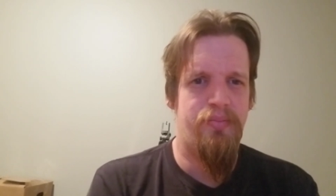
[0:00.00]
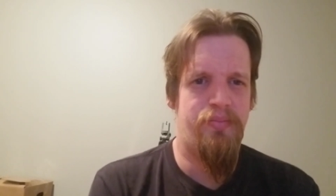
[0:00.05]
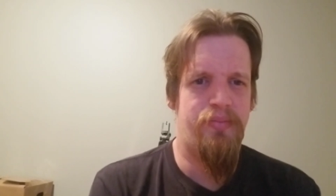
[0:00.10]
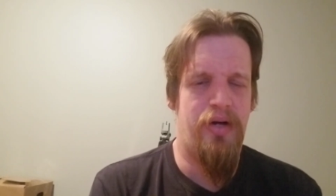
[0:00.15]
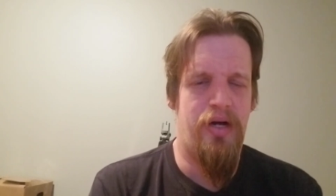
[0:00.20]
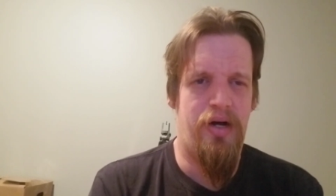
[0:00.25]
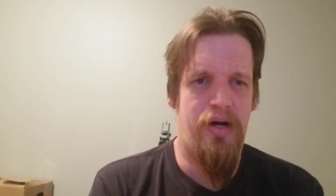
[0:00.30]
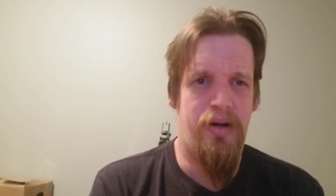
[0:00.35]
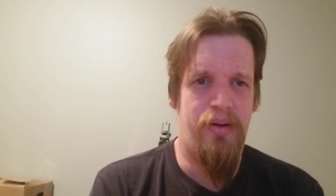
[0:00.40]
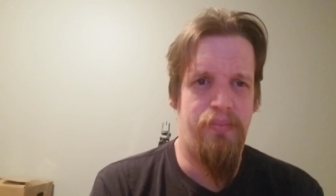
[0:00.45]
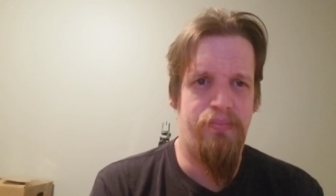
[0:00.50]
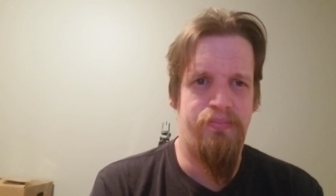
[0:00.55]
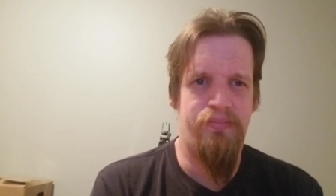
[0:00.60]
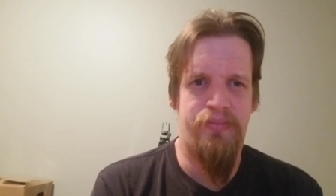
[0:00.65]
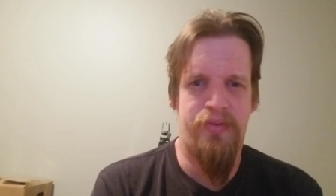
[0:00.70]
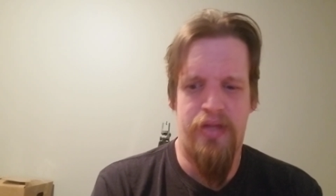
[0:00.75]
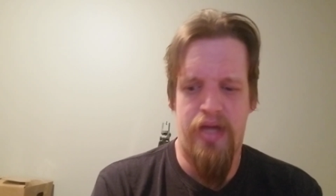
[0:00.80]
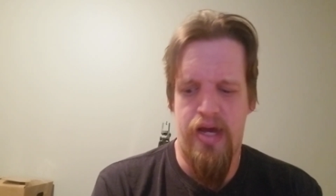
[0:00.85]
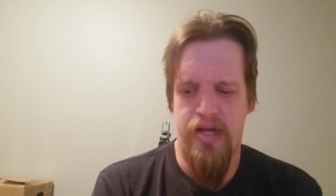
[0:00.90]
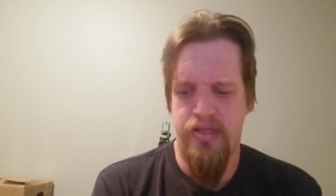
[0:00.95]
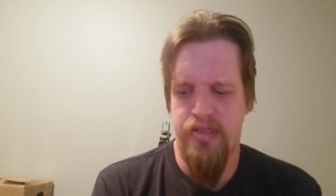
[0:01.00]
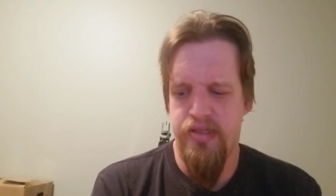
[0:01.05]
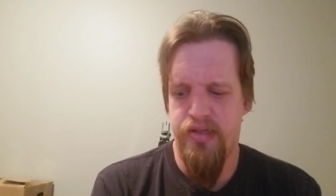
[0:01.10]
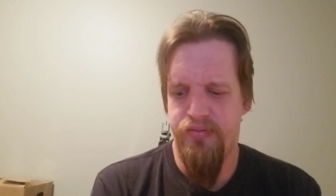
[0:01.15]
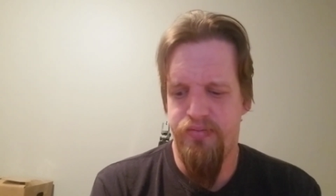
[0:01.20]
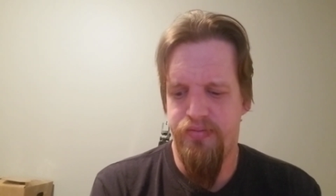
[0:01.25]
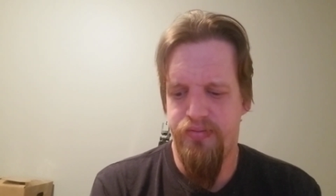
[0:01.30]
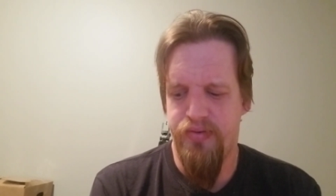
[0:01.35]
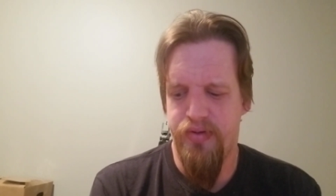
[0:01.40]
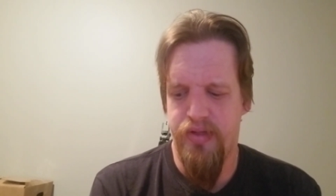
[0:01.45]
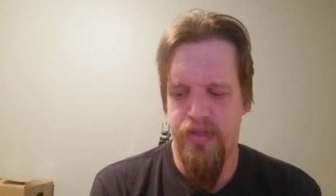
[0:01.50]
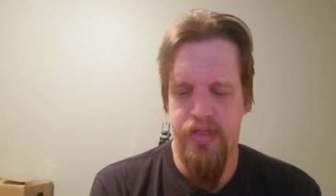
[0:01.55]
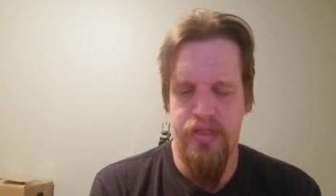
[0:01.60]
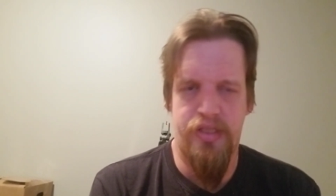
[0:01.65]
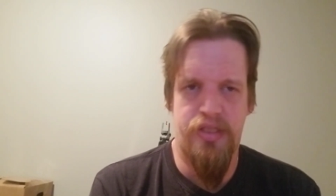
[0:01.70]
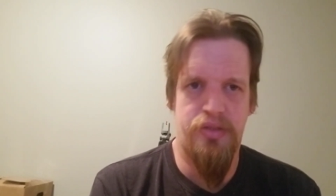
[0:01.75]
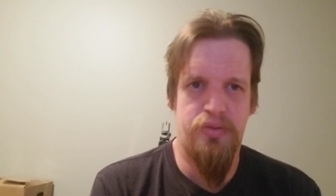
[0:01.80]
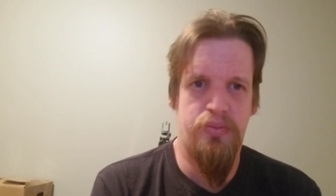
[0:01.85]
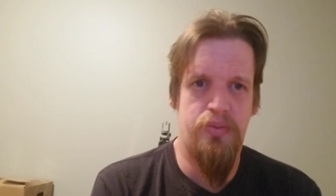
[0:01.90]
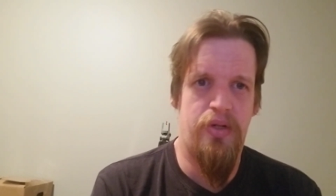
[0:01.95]
um, that's it for
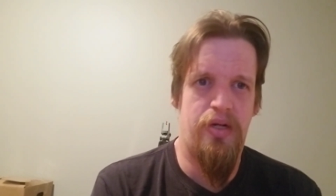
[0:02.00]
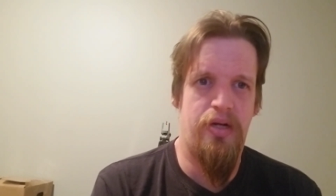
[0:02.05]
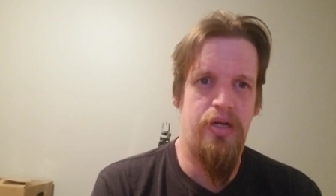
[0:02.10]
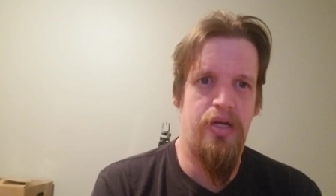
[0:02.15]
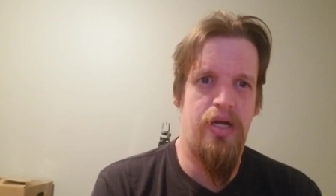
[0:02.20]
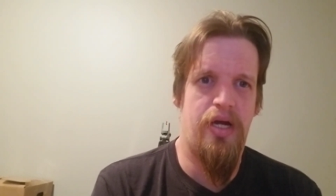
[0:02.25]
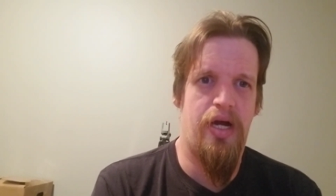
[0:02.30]
this one.